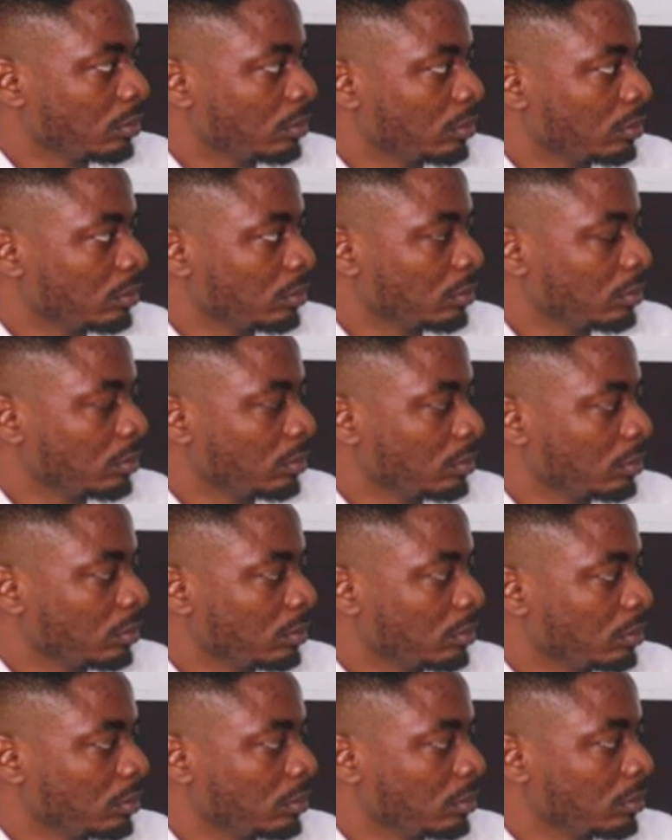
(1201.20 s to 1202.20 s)

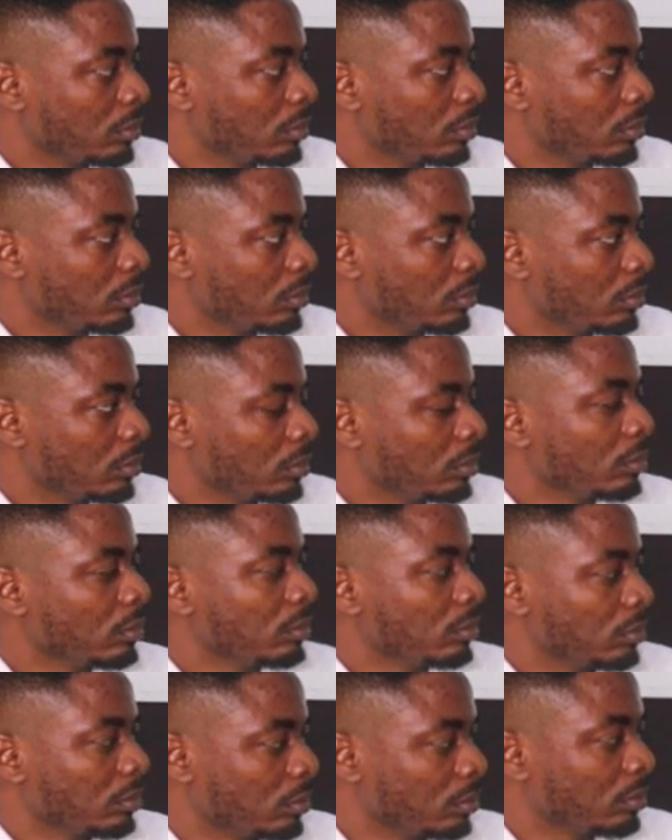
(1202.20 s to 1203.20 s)

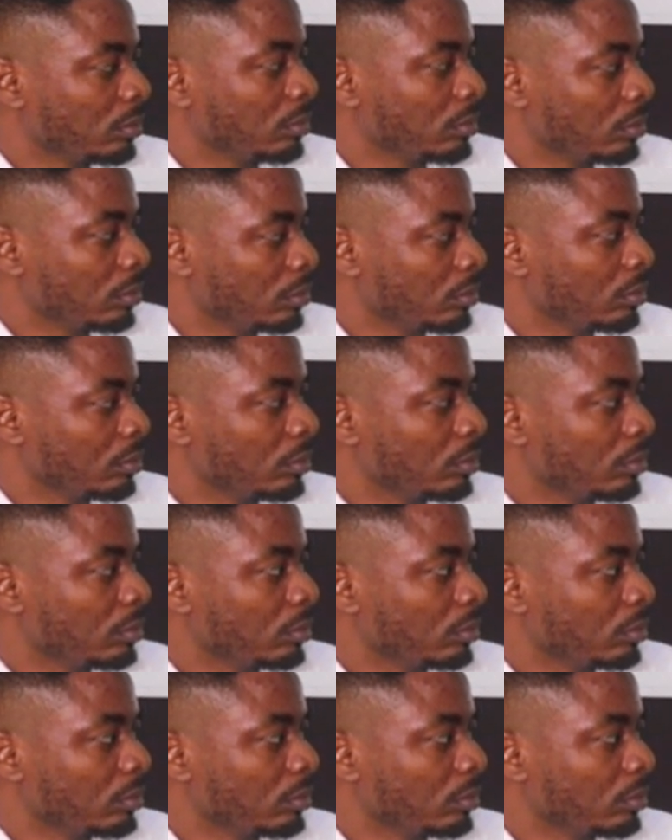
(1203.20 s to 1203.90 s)
(silent)